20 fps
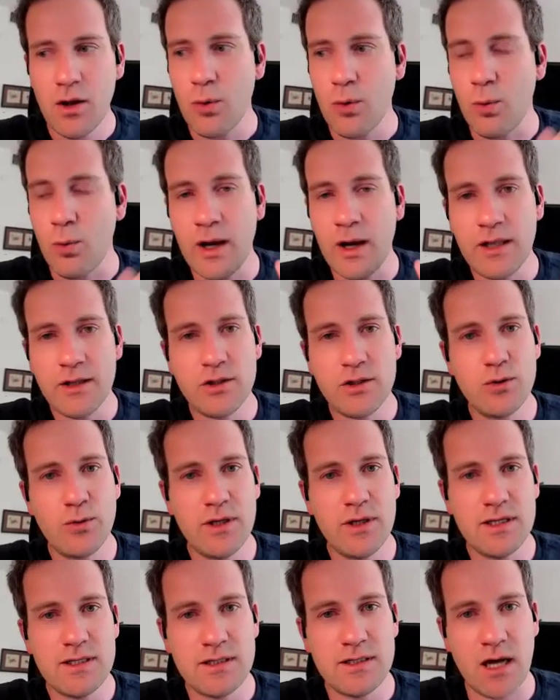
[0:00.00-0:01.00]
When do
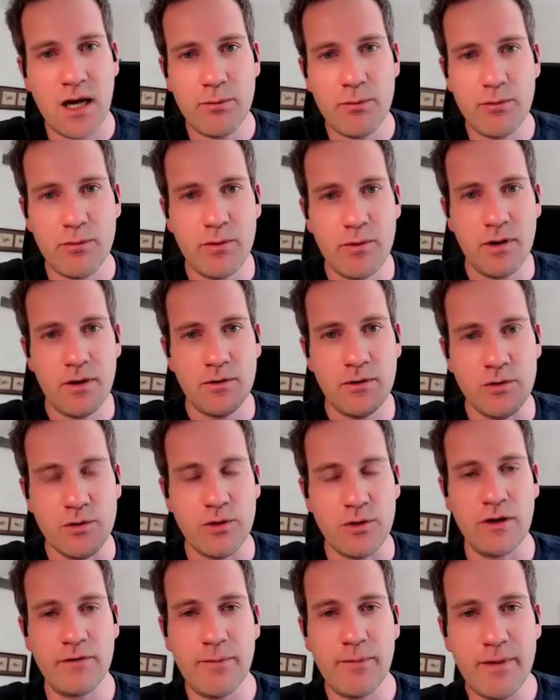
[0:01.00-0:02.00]
we stop
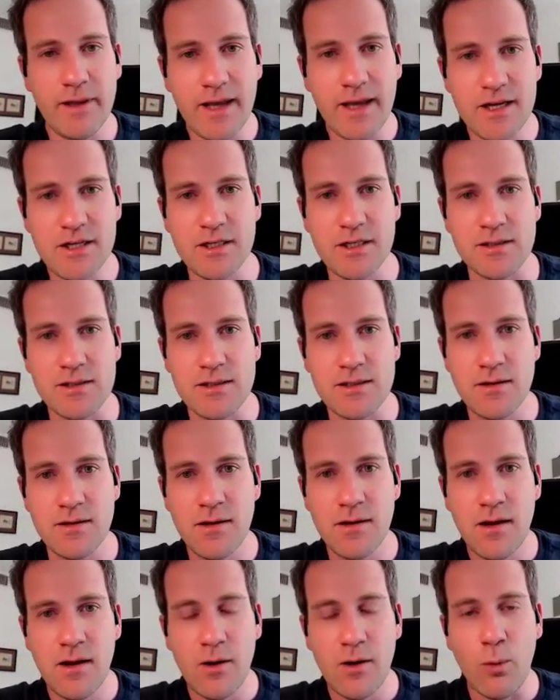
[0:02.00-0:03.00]
doing replications?
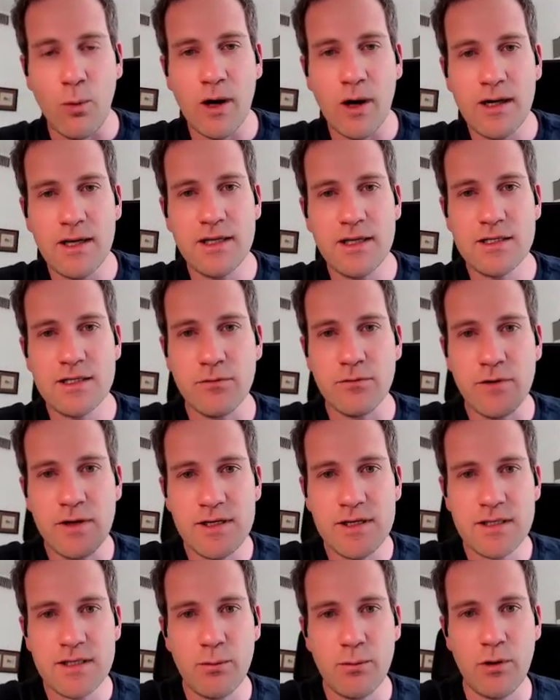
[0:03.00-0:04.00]
What is a
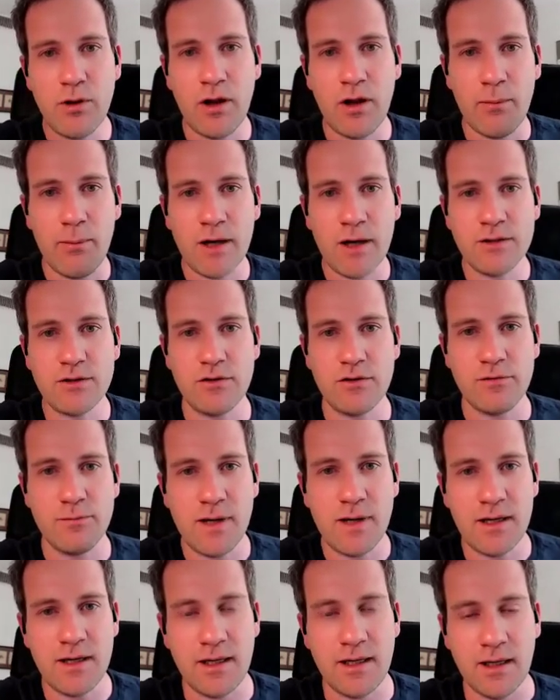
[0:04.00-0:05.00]
reasonable amount of
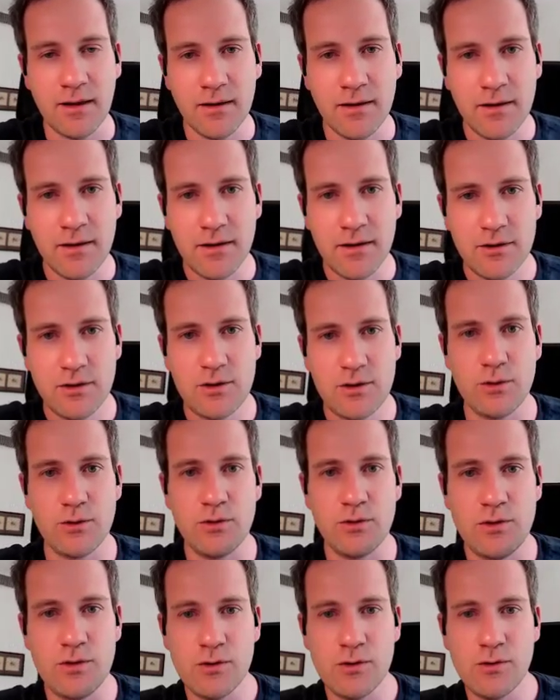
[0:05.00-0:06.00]
money
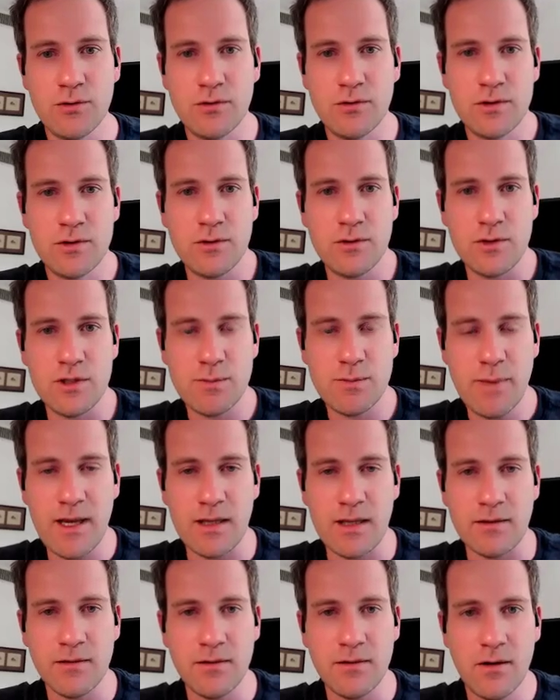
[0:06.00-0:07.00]
to
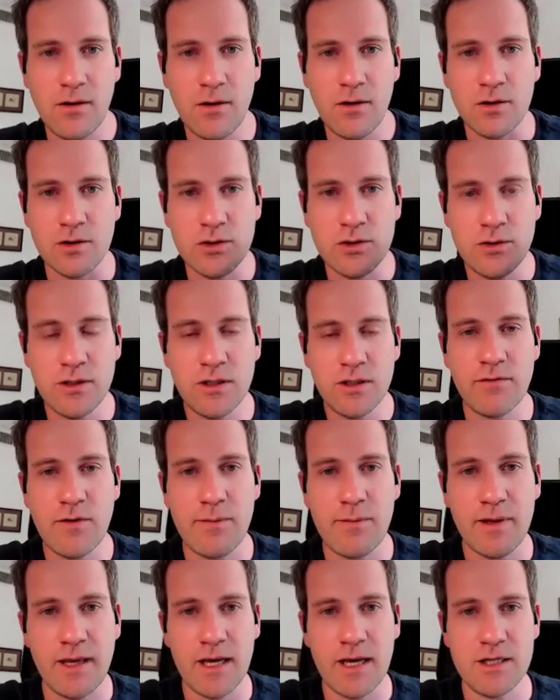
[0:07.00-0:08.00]
spend on doing a
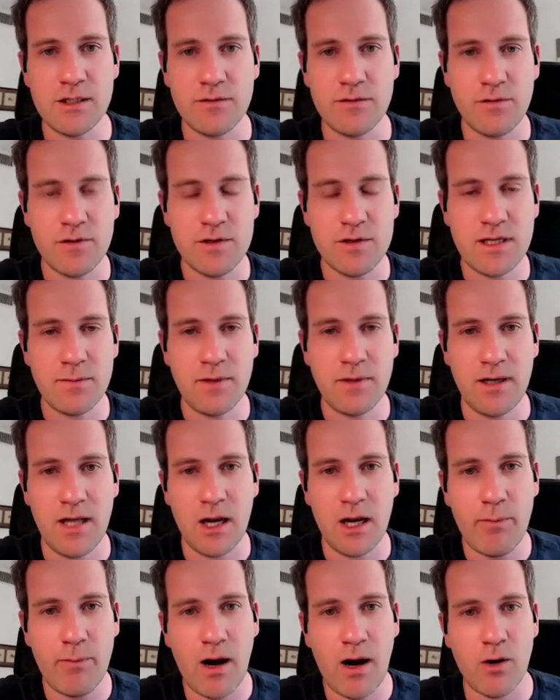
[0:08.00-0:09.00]
replication for something
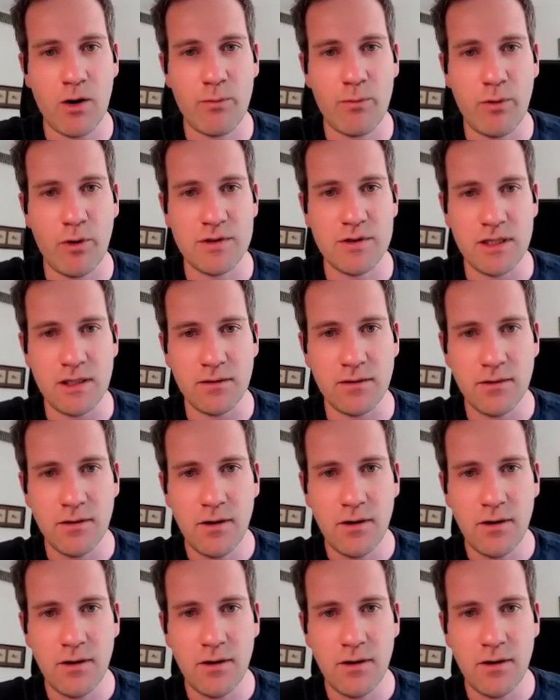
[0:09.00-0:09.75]
like power posing